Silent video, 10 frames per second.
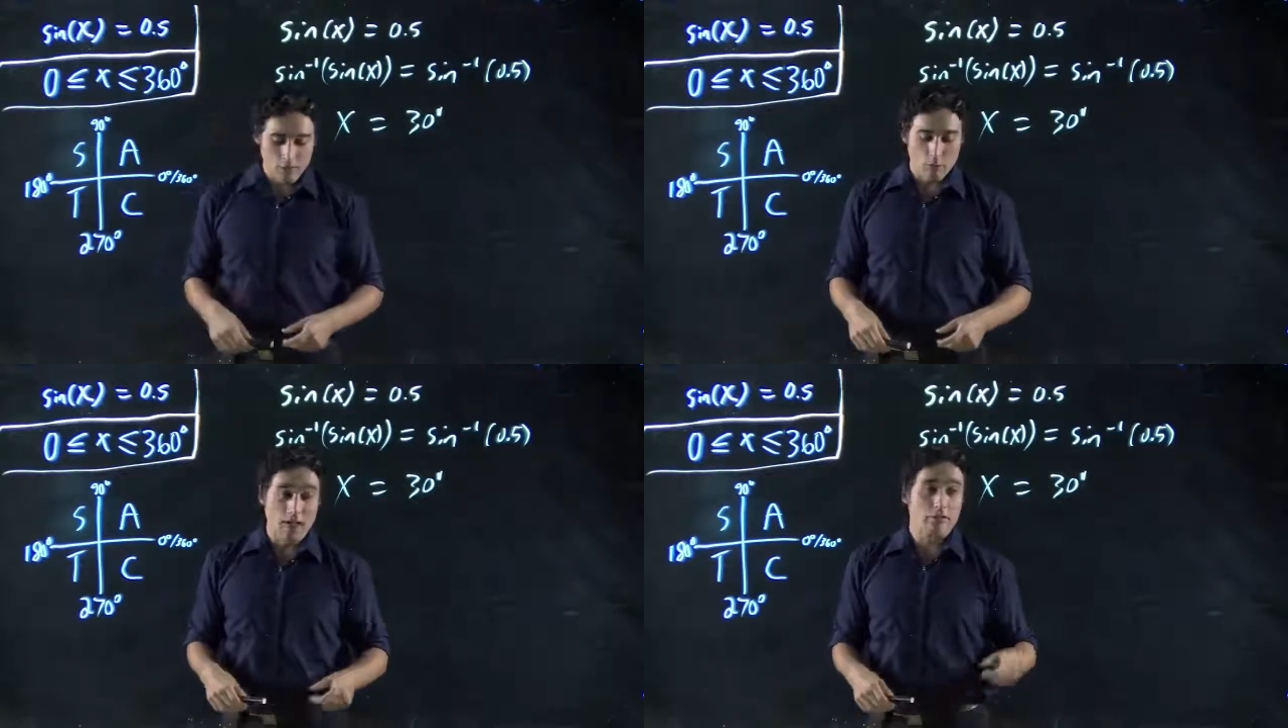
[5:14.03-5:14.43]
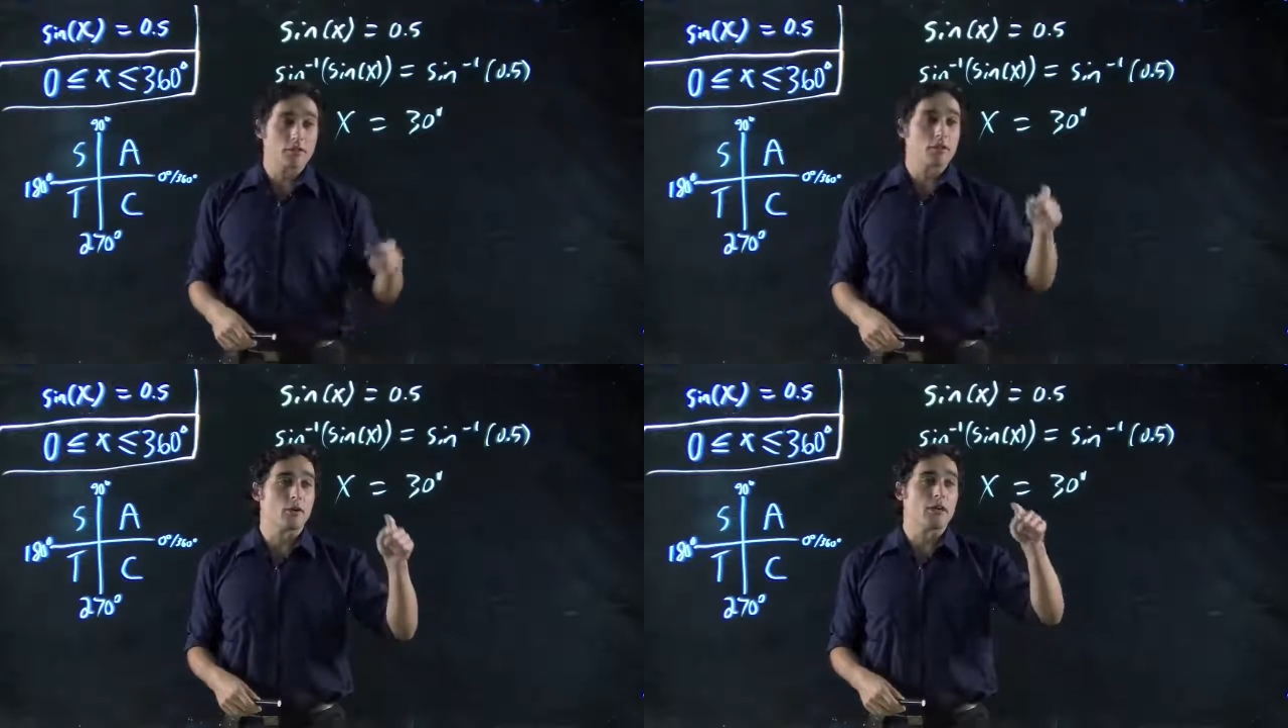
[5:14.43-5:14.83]
Whenever
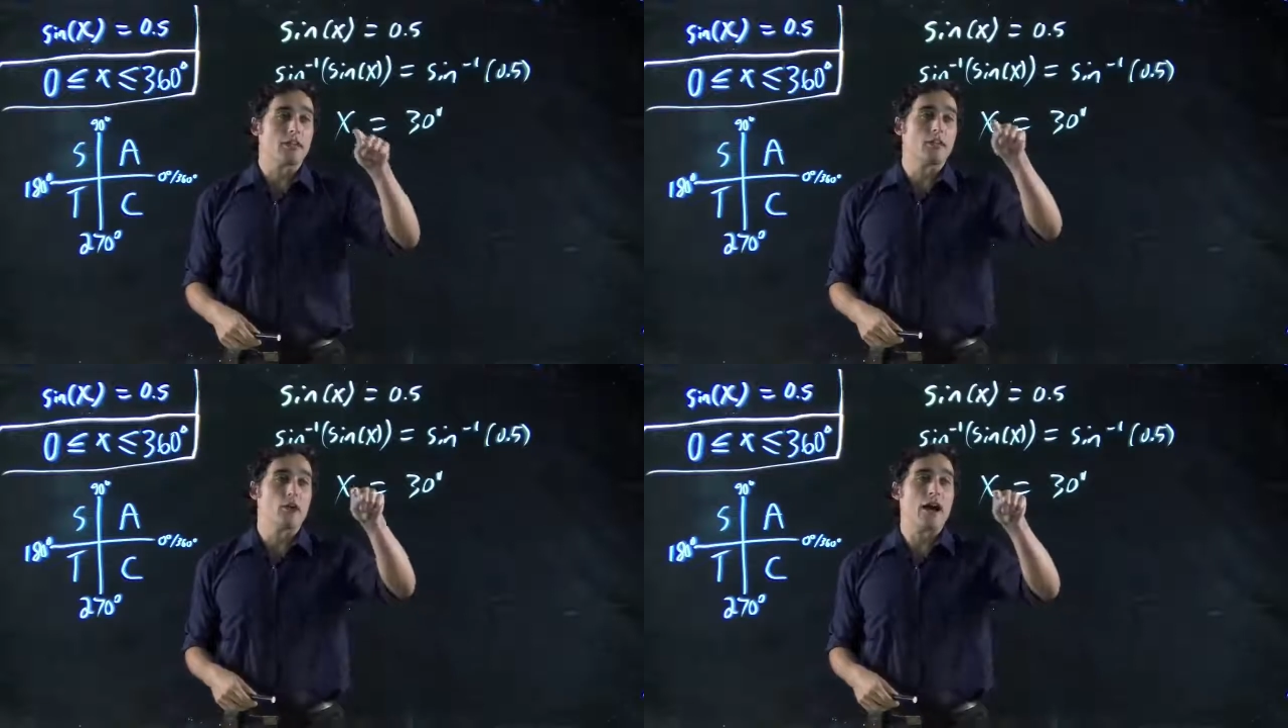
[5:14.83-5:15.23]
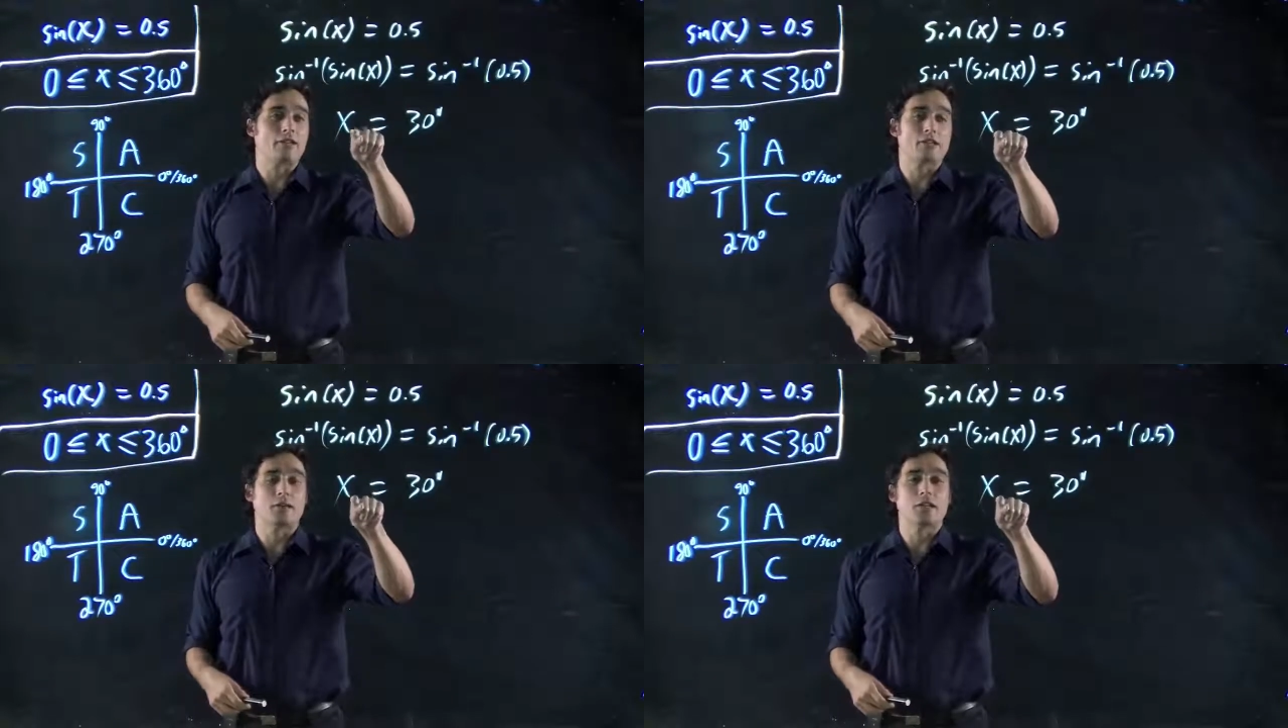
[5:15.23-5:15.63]
you're going, you
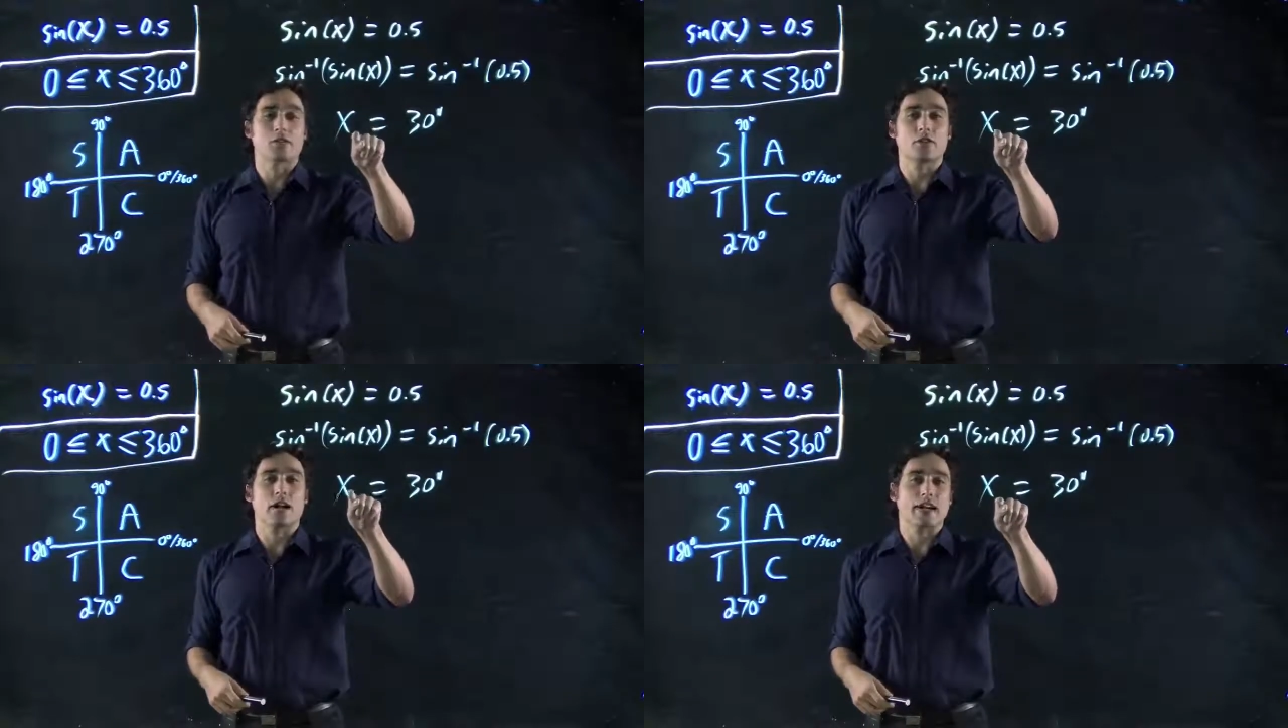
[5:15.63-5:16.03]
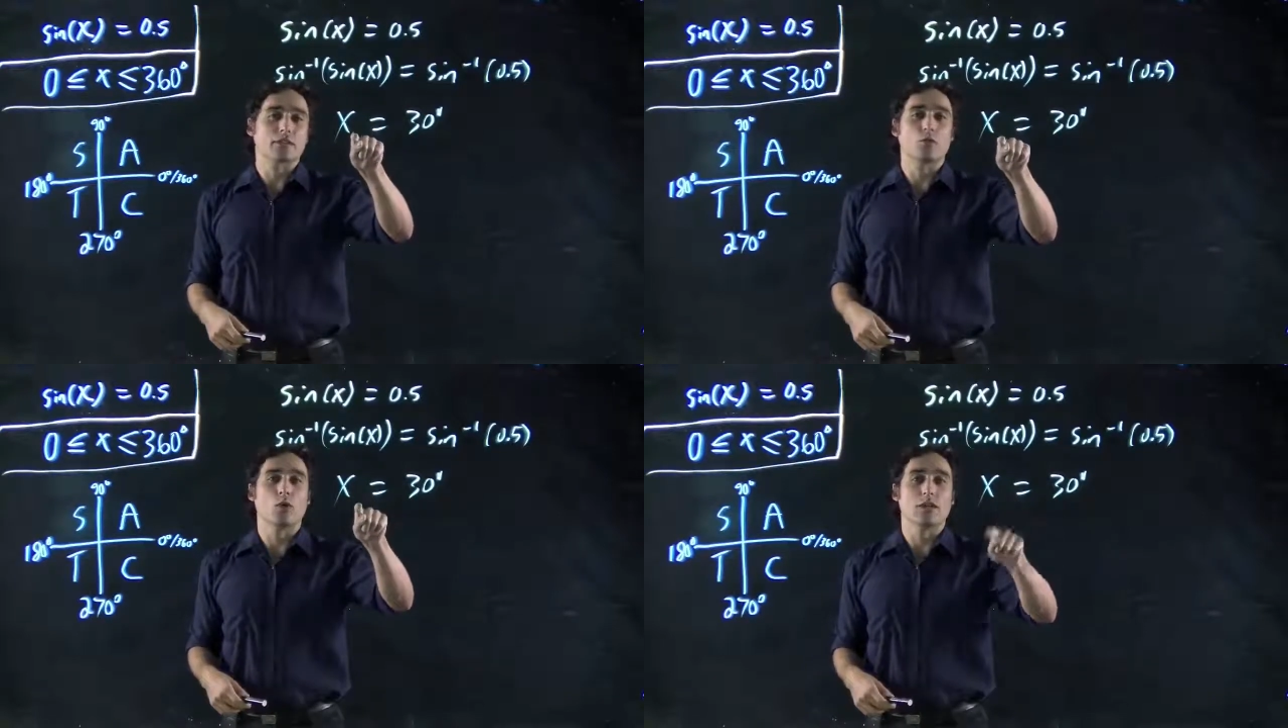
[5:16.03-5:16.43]
have some initial
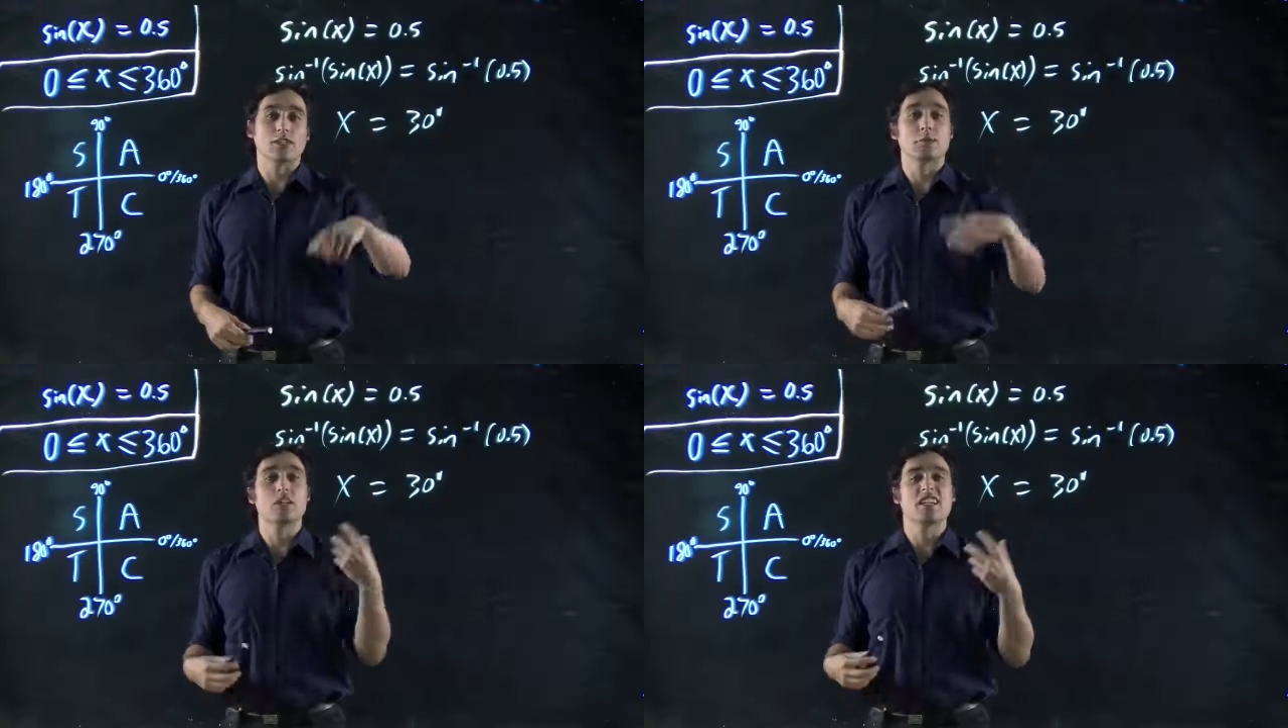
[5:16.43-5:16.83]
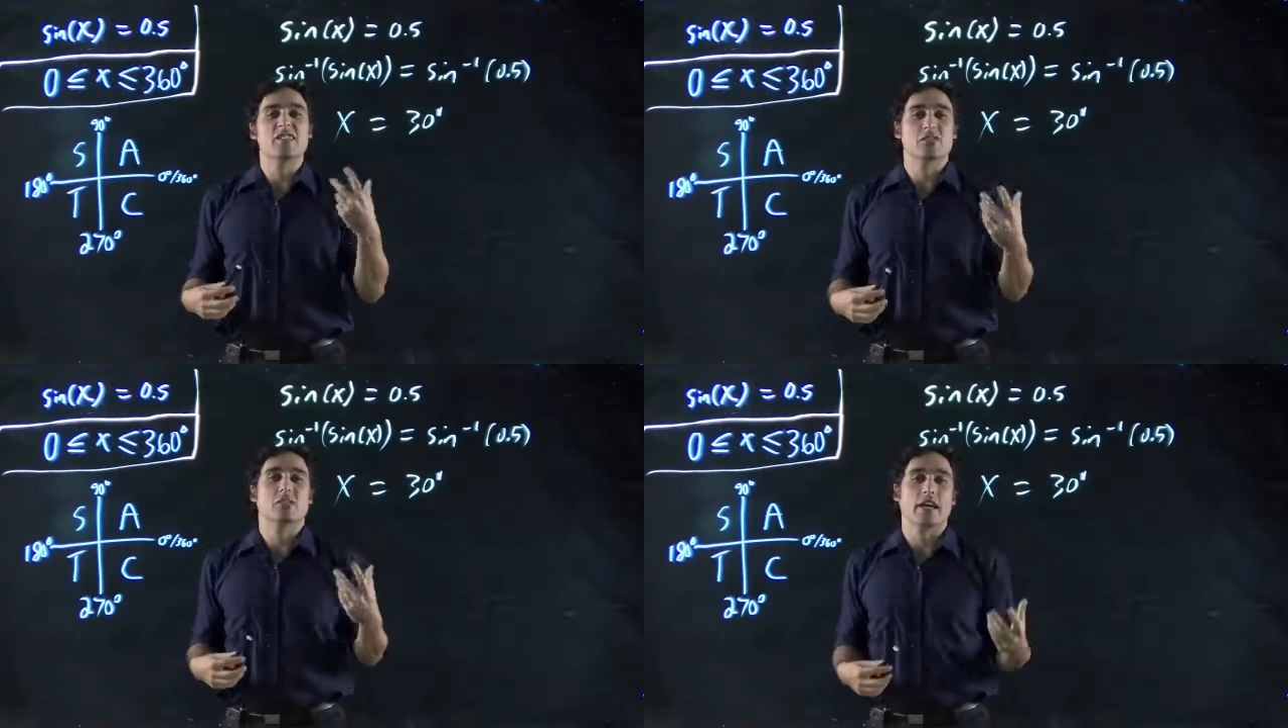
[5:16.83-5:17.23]
x1, some
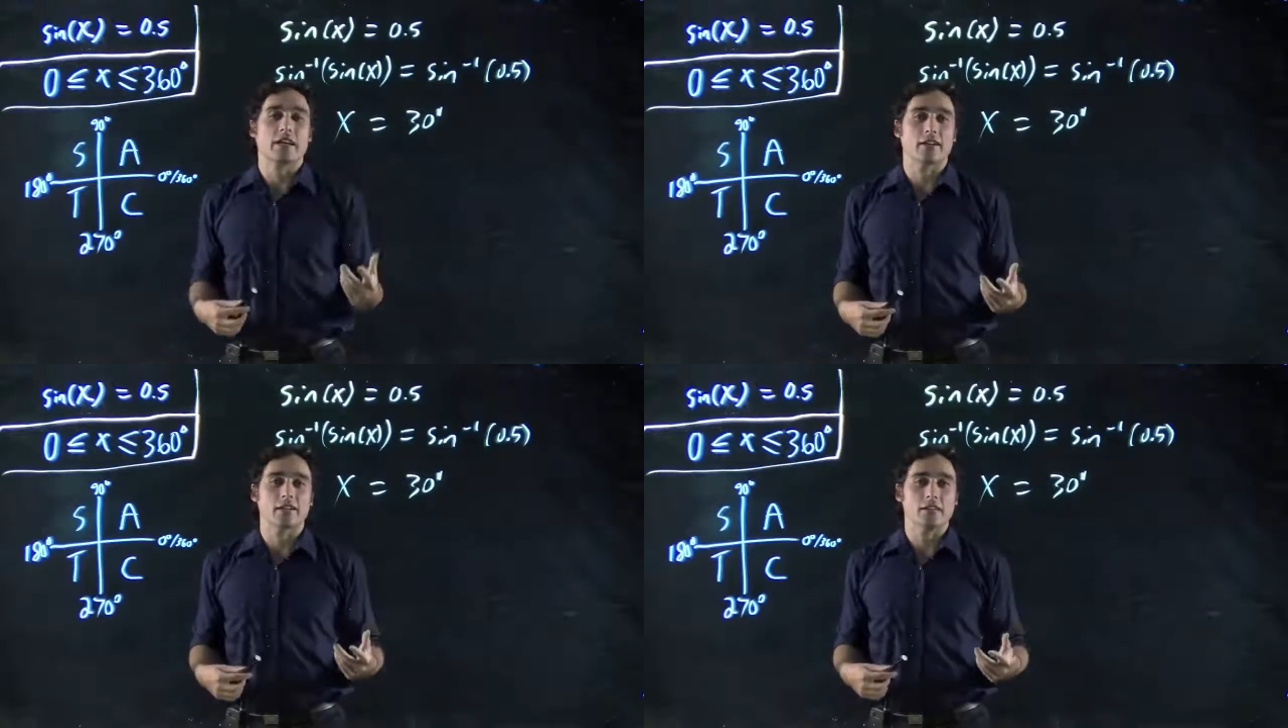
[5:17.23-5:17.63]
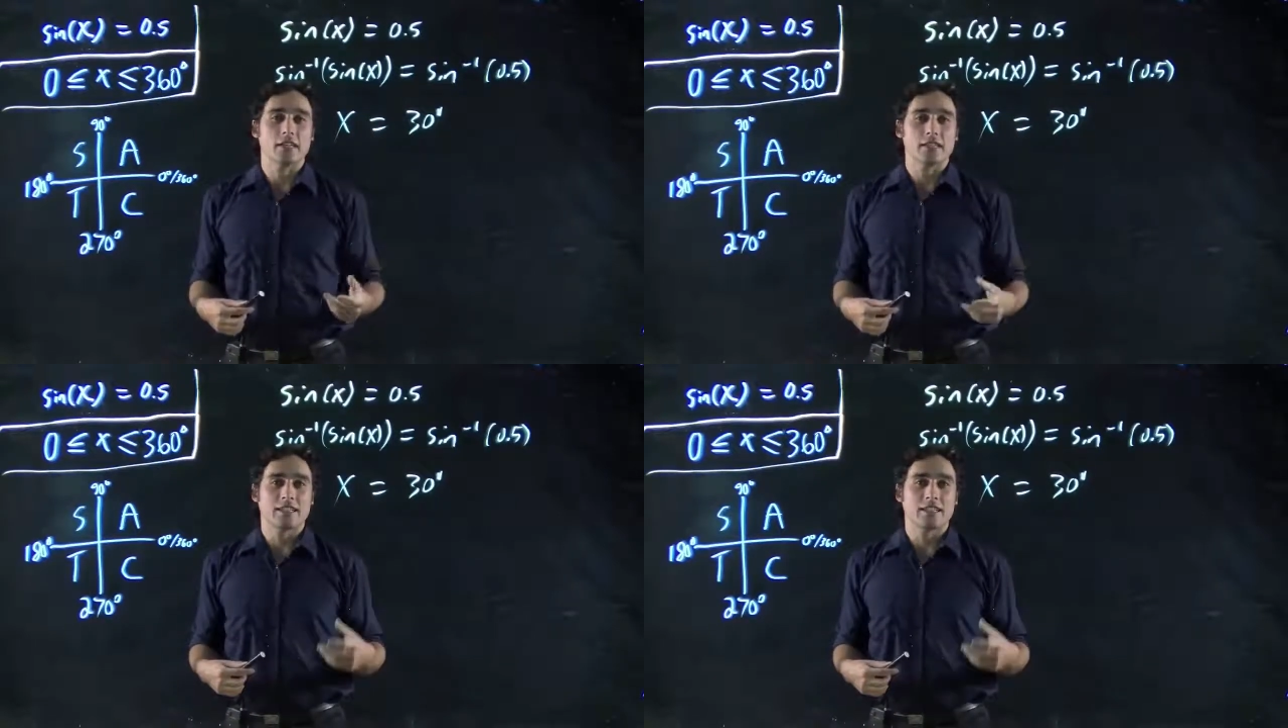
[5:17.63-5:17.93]
initial angle.